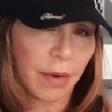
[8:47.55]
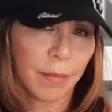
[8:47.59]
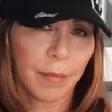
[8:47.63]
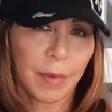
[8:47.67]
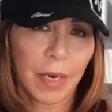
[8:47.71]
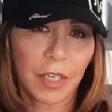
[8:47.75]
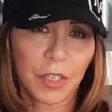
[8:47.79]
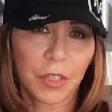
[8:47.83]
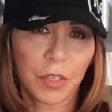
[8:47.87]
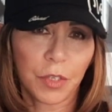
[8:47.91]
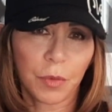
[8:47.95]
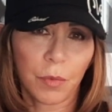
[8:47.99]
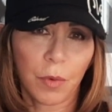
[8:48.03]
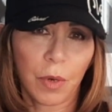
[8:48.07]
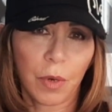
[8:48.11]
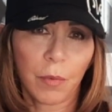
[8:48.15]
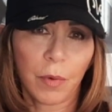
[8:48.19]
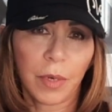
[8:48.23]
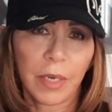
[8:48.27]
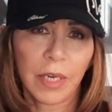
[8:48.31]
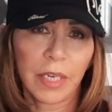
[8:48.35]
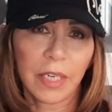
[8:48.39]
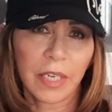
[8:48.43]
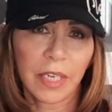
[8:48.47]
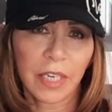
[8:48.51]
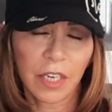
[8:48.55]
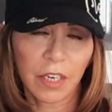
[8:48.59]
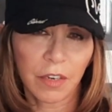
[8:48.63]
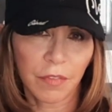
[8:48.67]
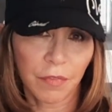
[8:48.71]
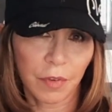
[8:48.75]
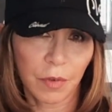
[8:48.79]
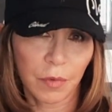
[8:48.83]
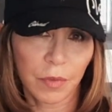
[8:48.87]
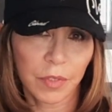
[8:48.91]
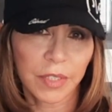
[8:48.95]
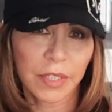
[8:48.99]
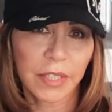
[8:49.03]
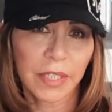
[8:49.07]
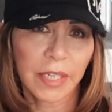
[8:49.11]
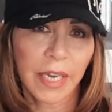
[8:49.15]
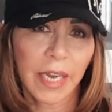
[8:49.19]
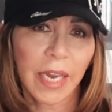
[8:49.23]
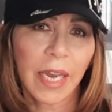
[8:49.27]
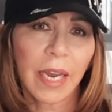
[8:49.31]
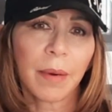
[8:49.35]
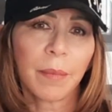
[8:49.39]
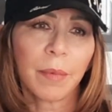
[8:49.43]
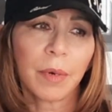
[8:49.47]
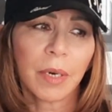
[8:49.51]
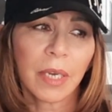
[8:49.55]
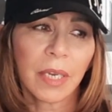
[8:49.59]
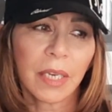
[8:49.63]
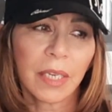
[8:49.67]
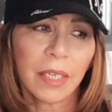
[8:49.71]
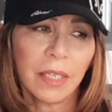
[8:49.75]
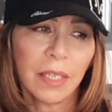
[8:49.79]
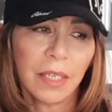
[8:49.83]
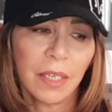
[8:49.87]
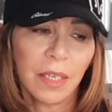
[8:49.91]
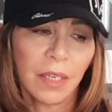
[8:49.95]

I'm not sure what went in here, if it was the camera